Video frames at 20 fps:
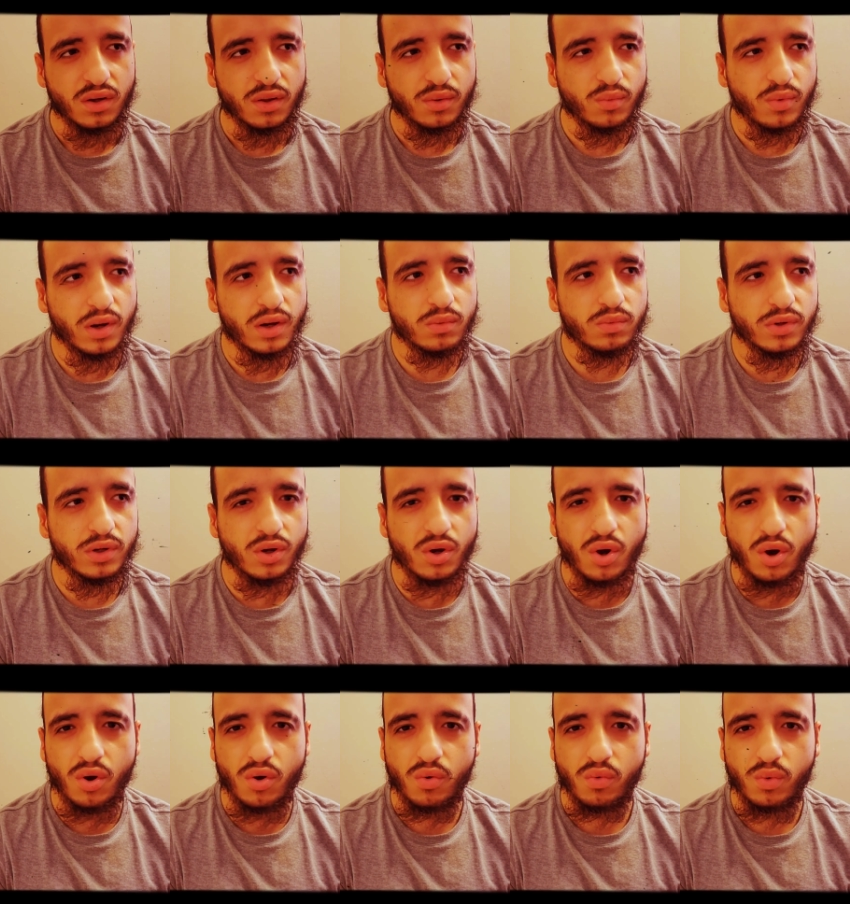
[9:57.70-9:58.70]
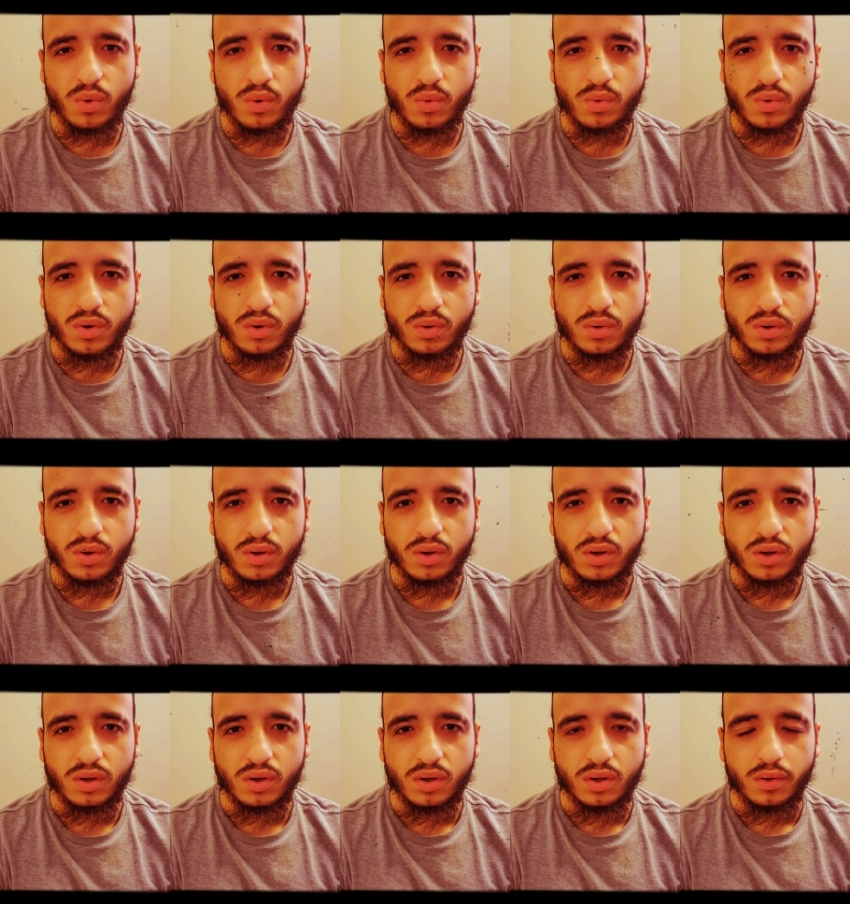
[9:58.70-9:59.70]
Where do we go?
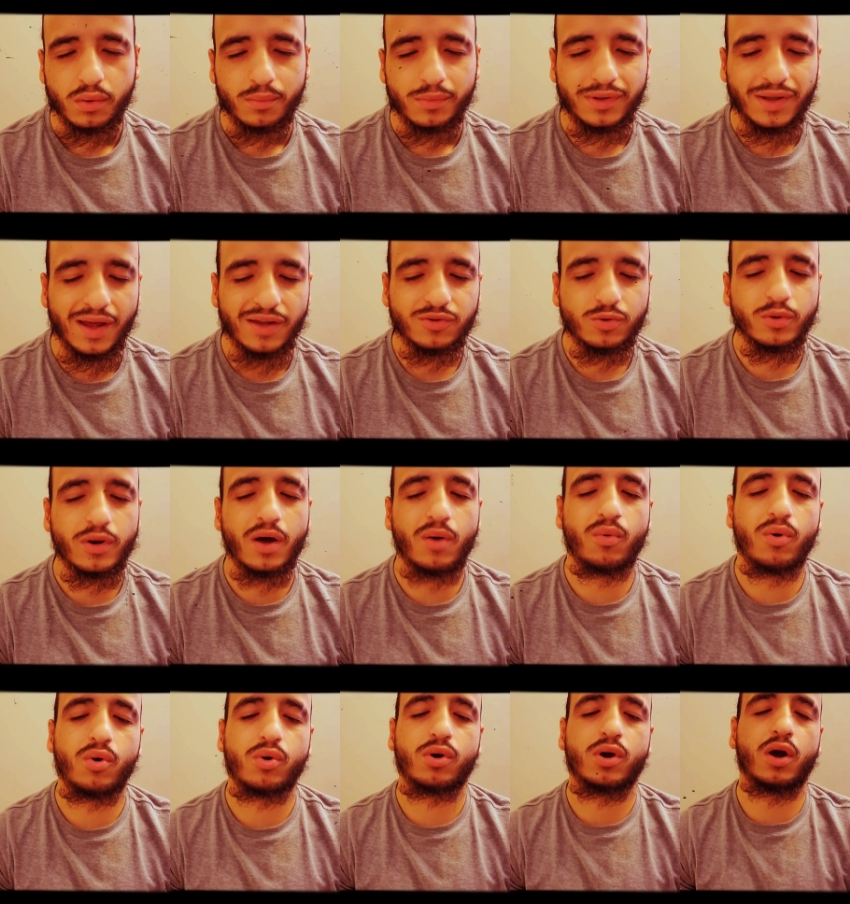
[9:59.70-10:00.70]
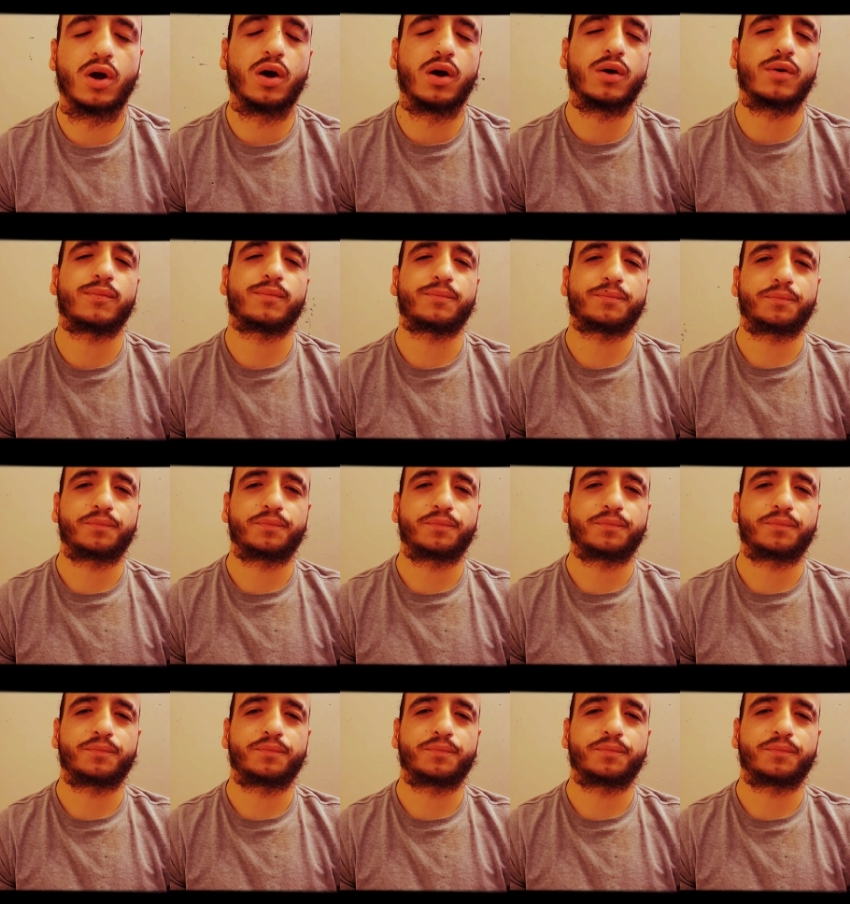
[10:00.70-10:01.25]
That's when I woke up.